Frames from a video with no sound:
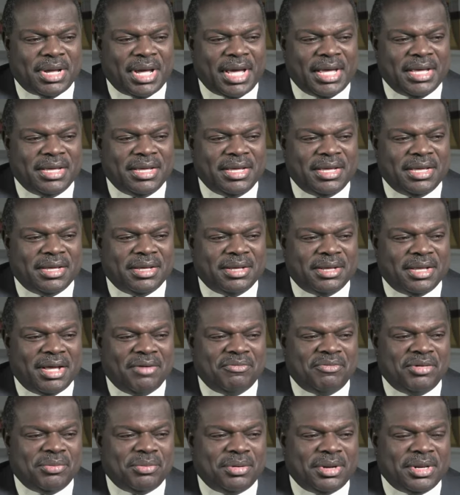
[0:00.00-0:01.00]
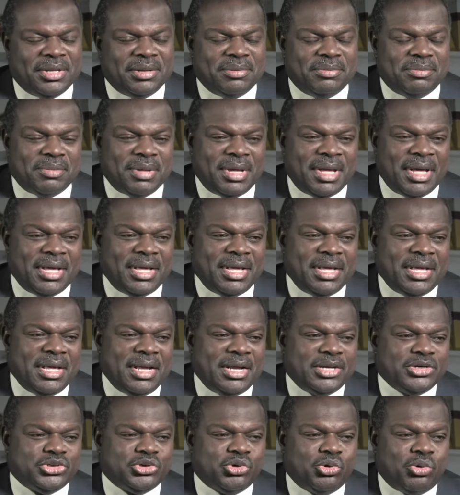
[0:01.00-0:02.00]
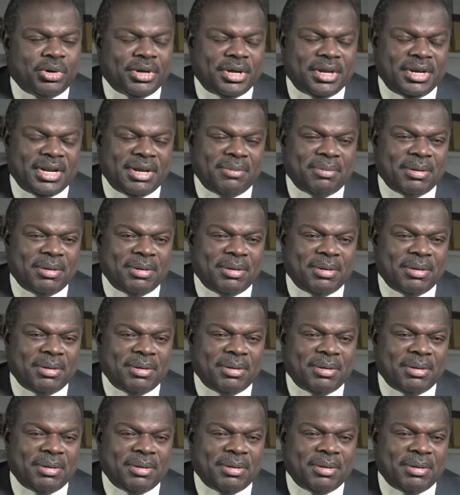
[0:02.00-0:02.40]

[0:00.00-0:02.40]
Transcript: I hear everybody talking